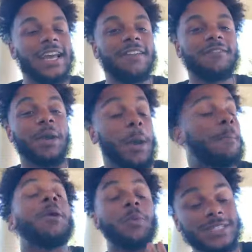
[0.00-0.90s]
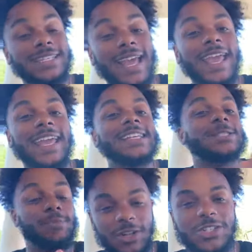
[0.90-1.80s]
but we're staying
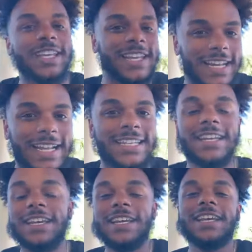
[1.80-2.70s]
spiritually connected.